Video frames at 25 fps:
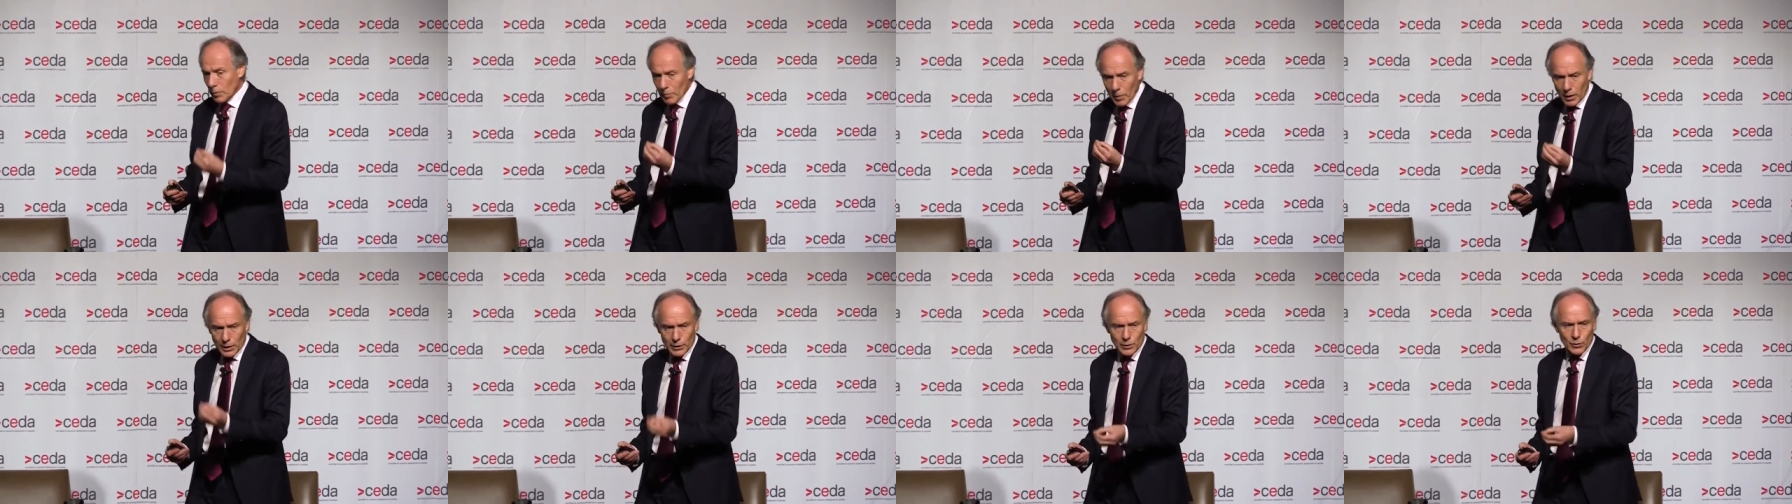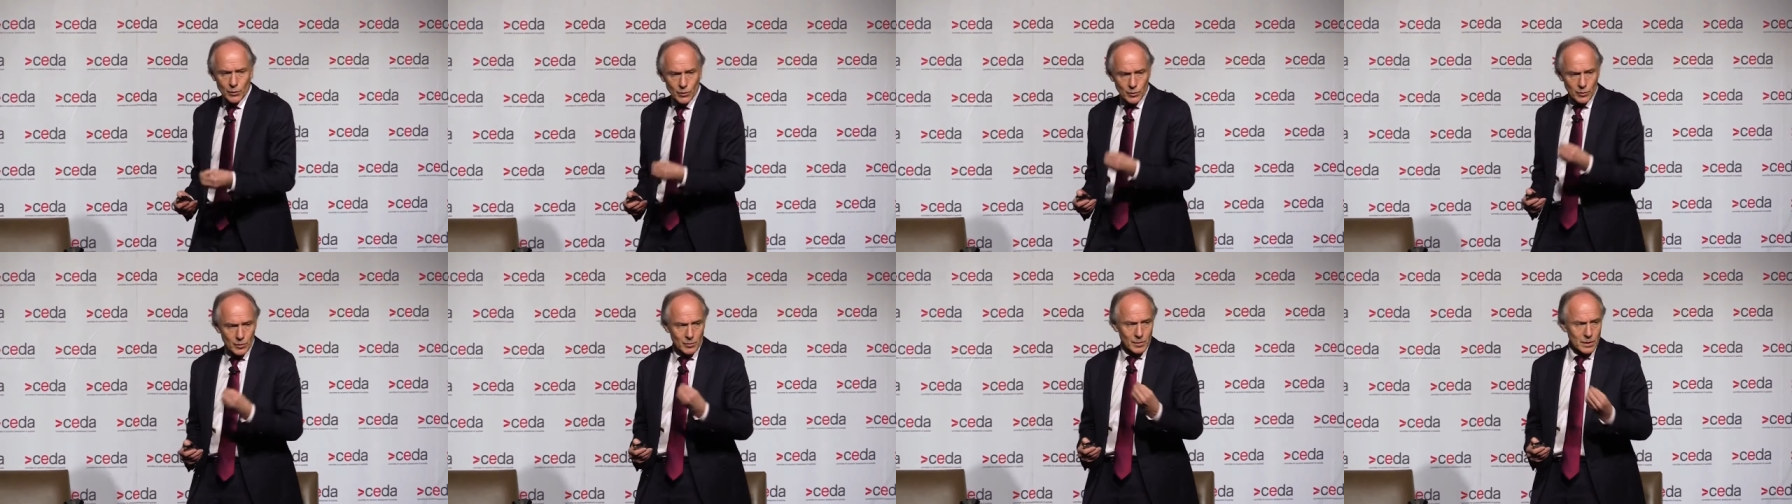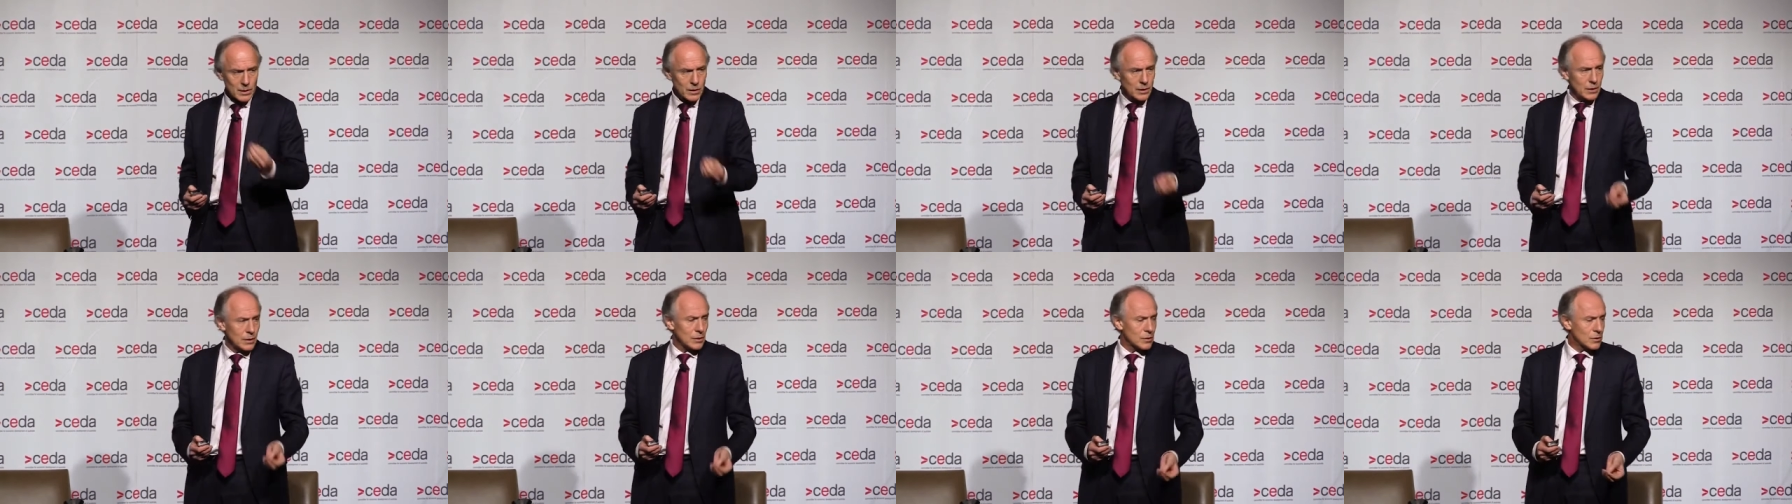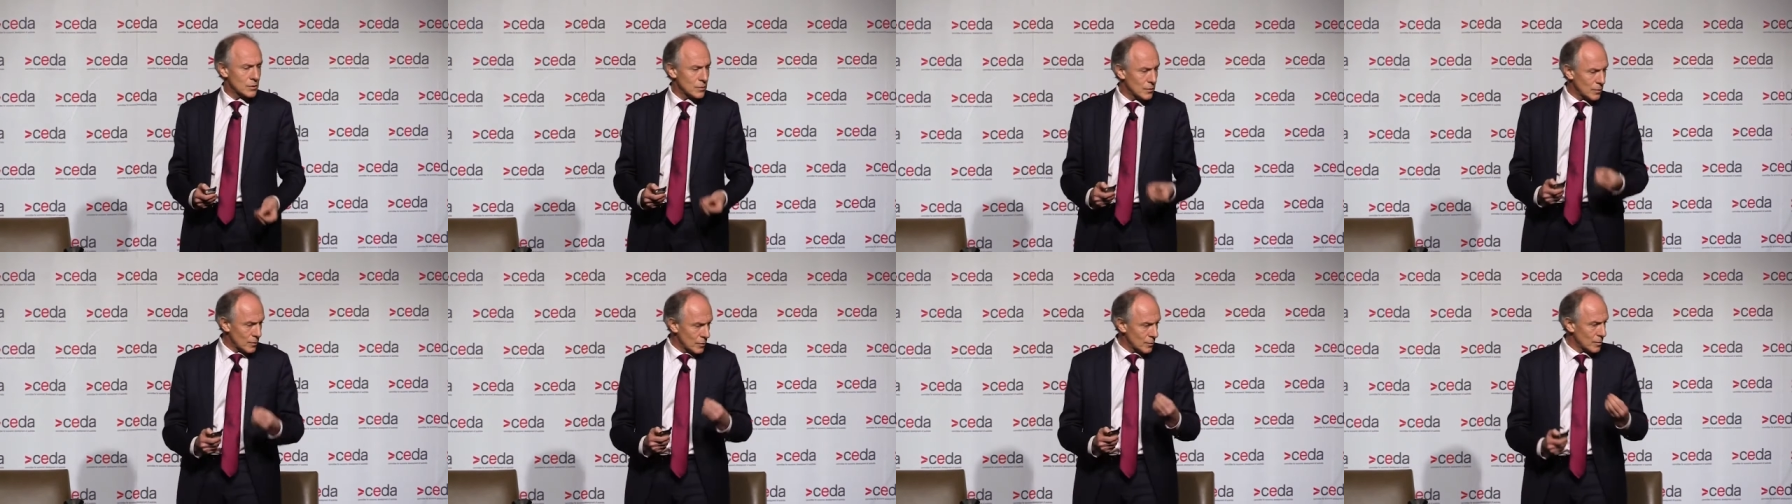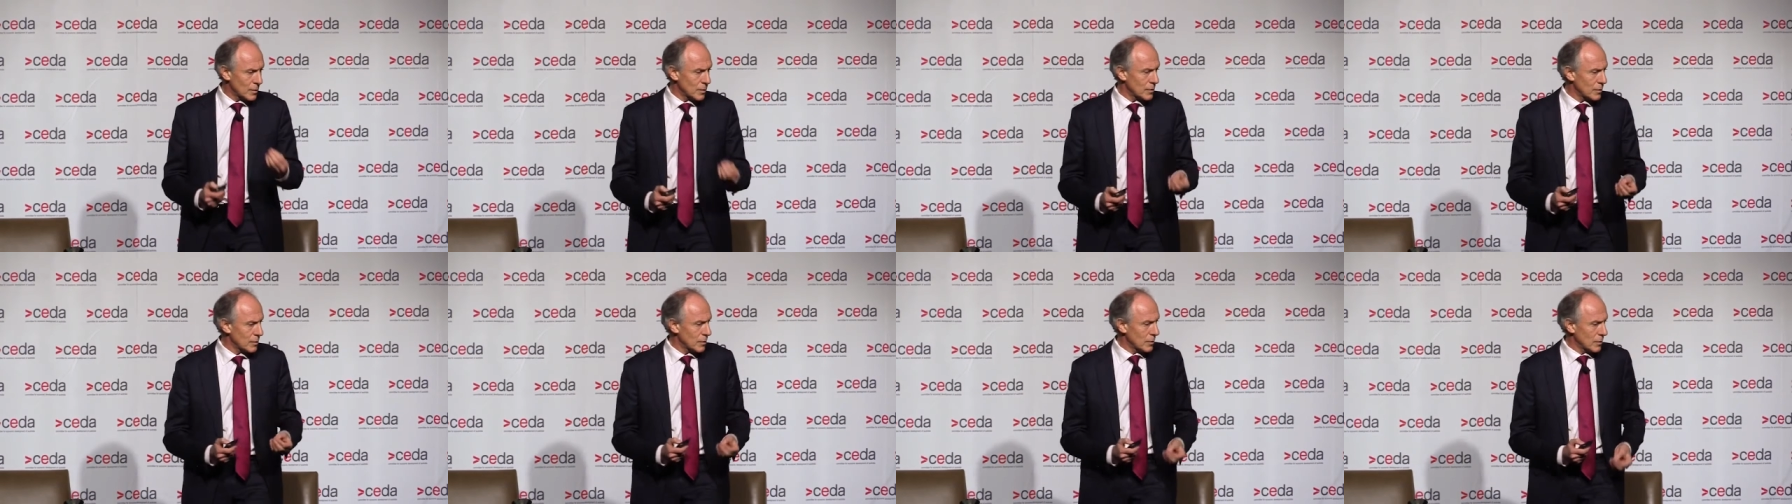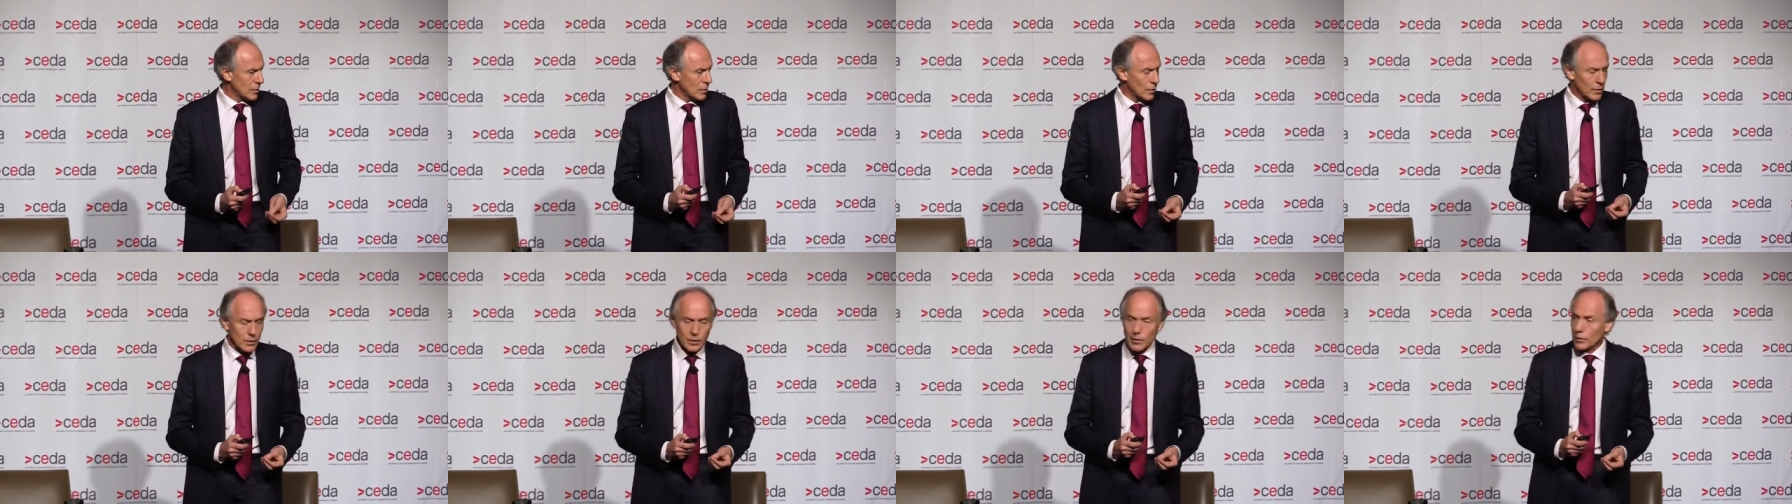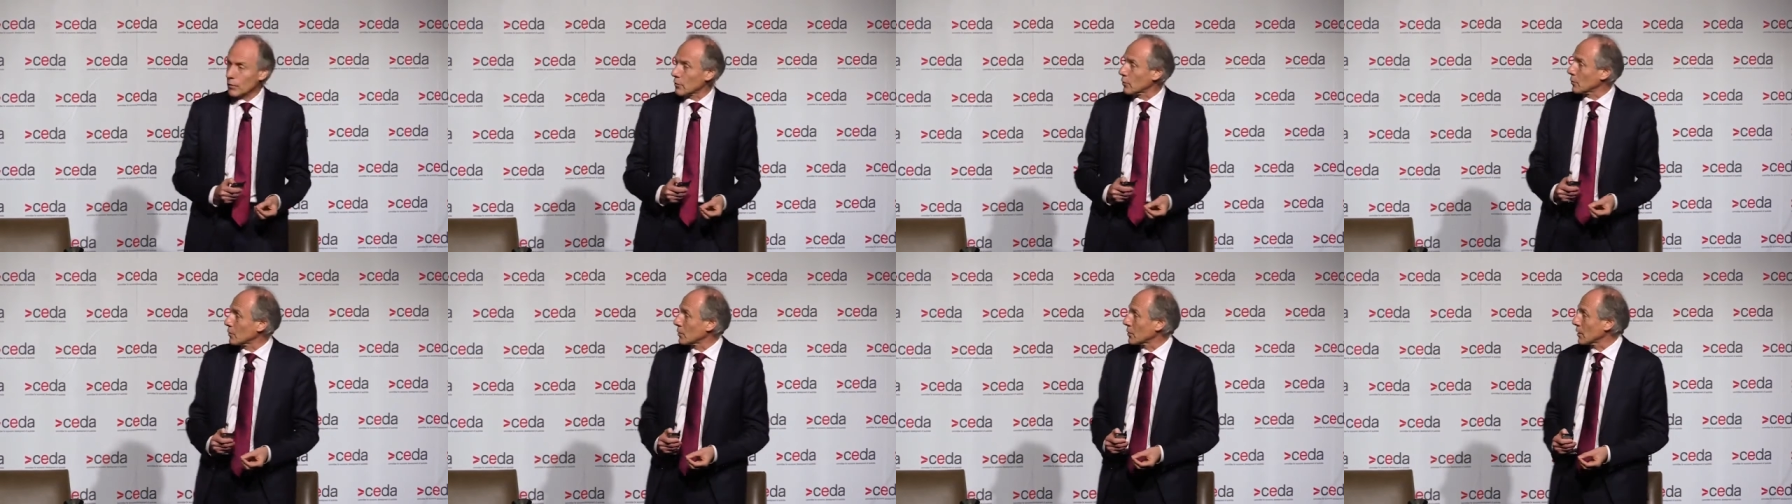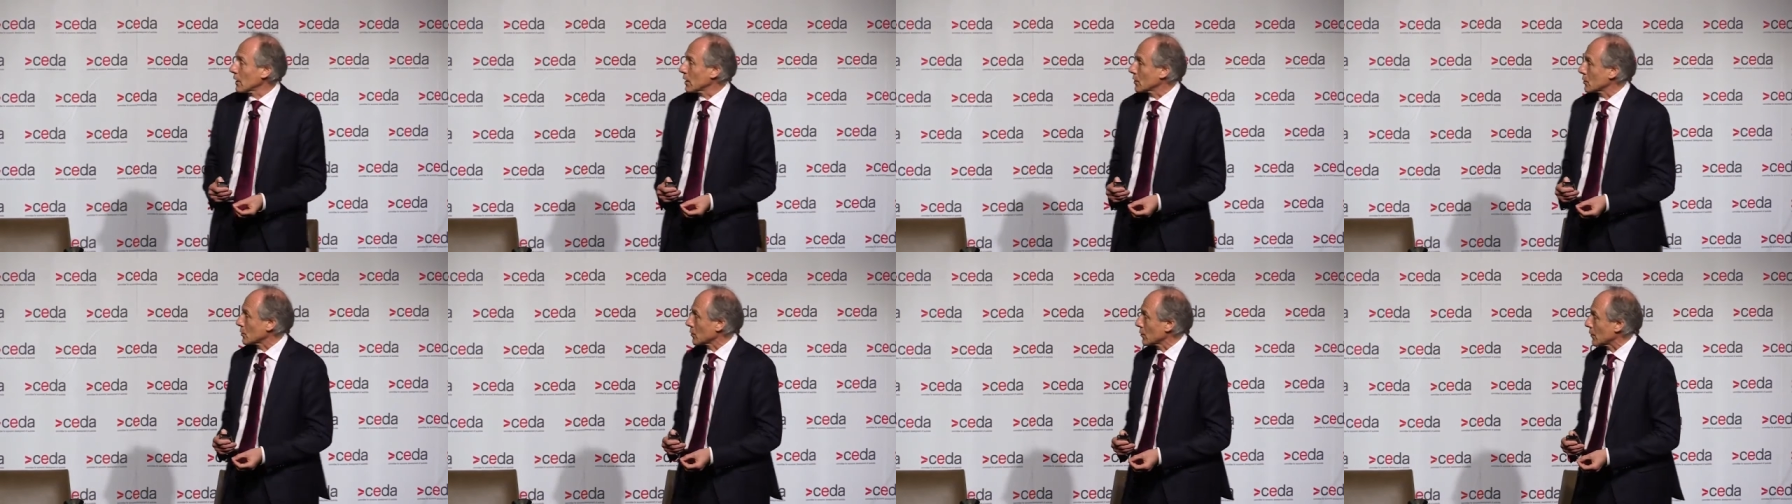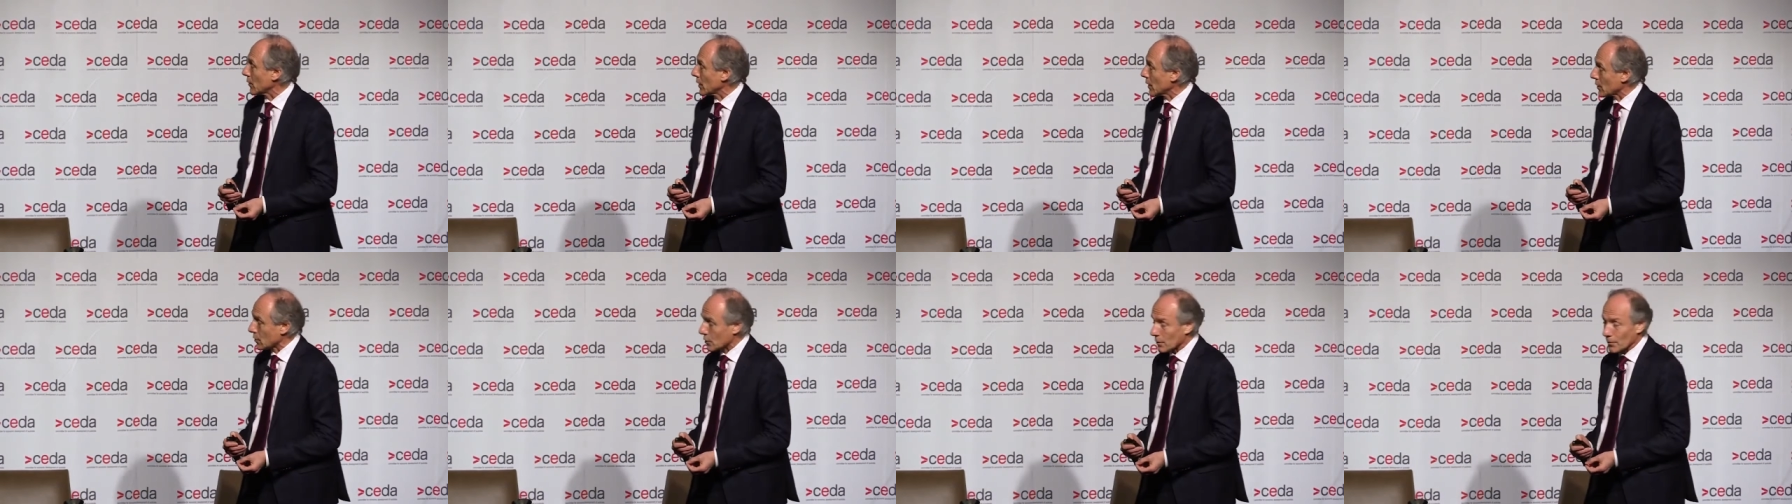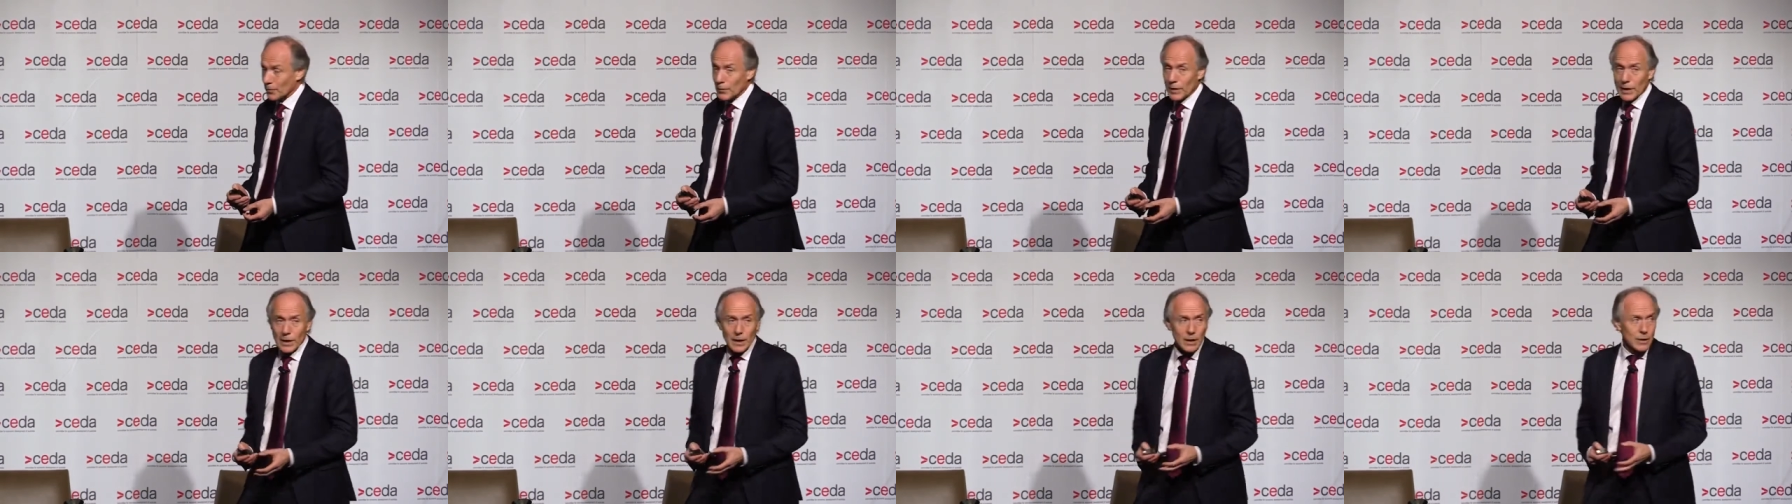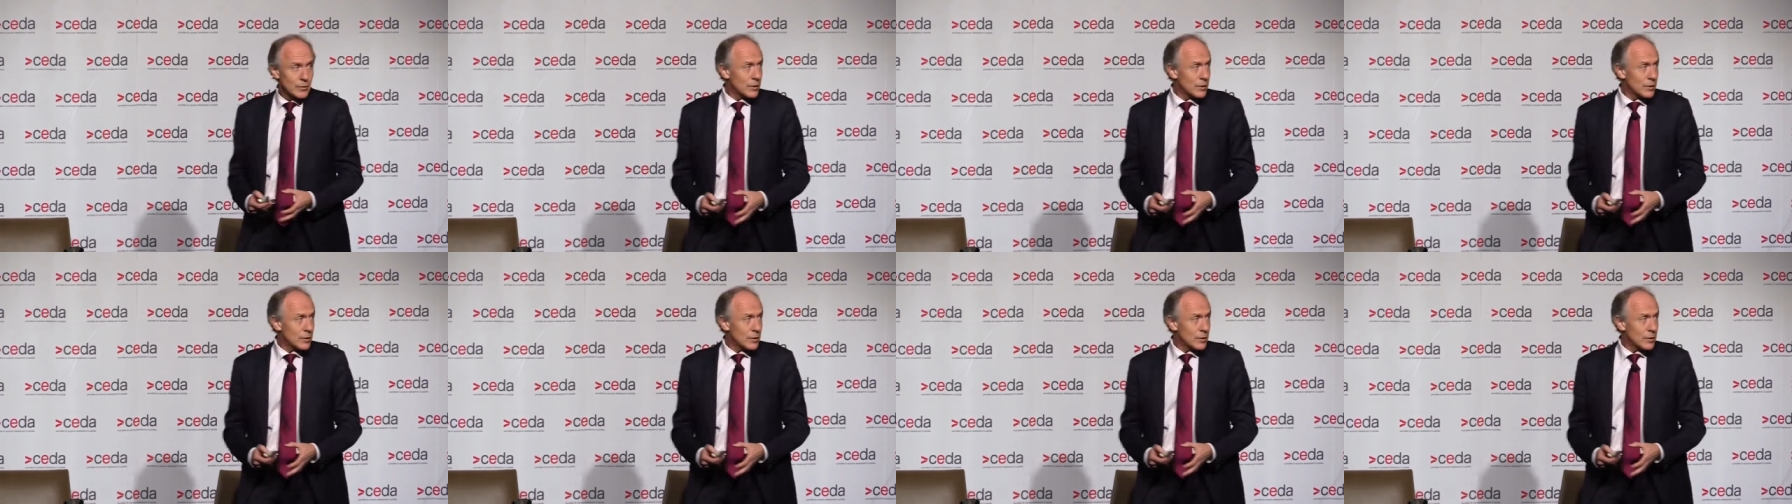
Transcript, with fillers: We might use them in niches, but not in a substantial fashion.